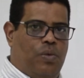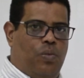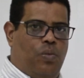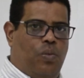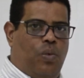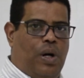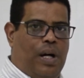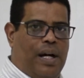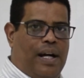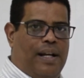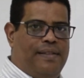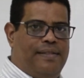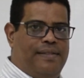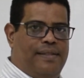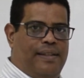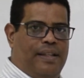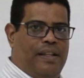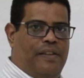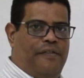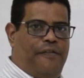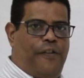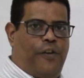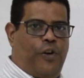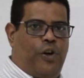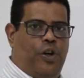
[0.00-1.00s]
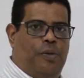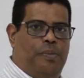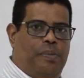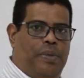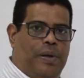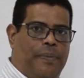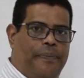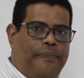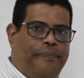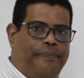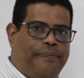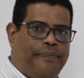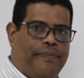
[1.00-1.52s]
was the
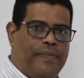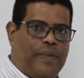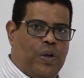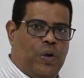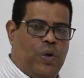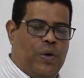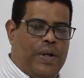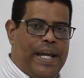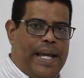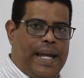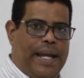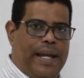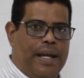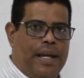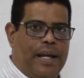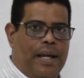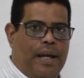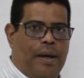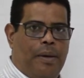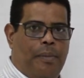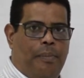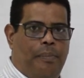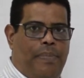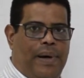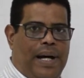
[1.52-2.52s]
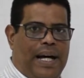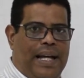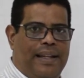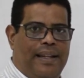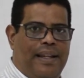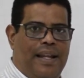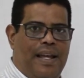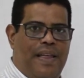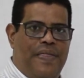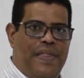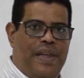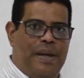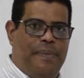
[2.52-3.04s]
verb, okay?
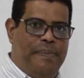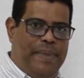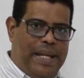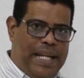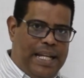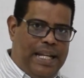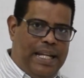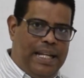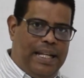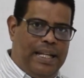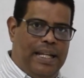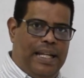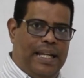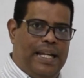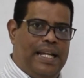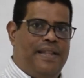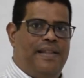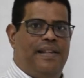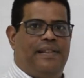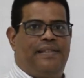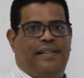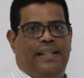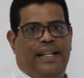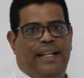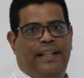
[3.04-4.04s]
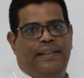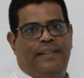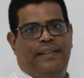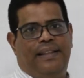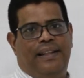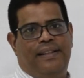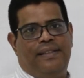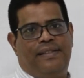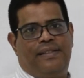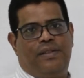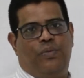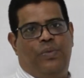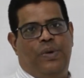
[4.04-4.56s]
But the meaning in the
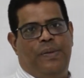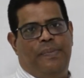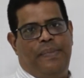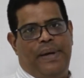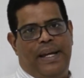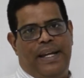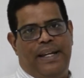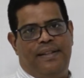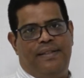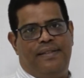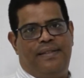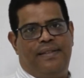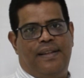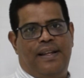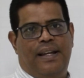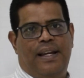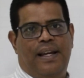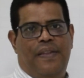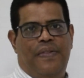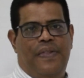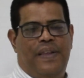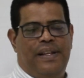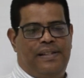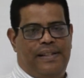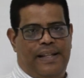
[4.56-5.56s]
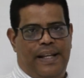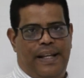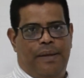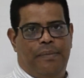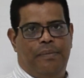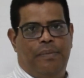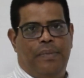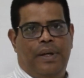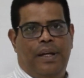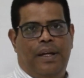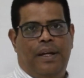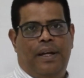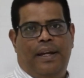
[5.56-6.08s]
sentence remains the
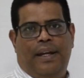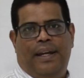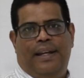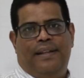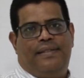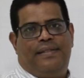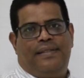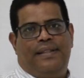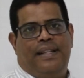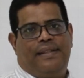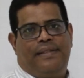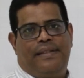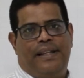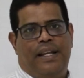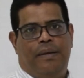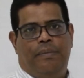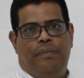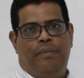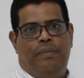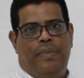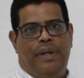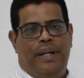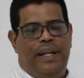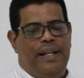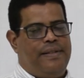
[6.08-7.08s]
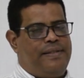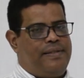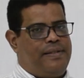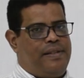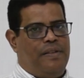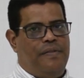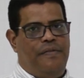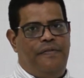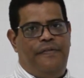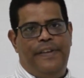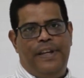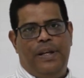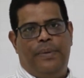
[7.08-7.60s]
same. It's the same. It's
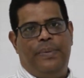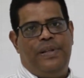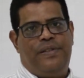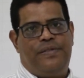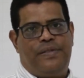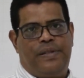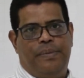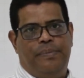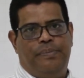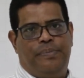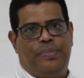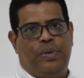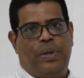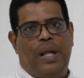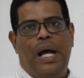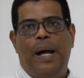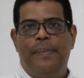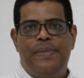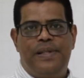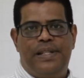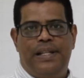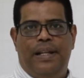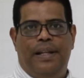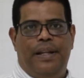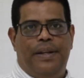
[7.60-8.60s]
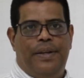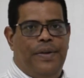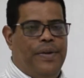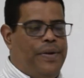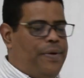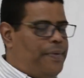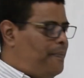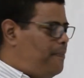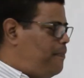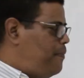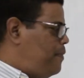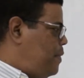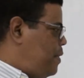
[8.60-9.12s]
very simple, I'm telling
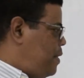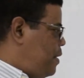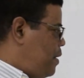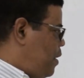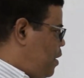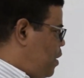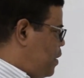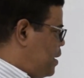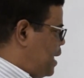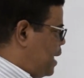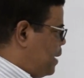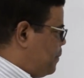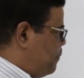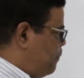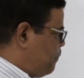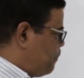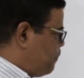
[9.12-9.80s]
you. Okay,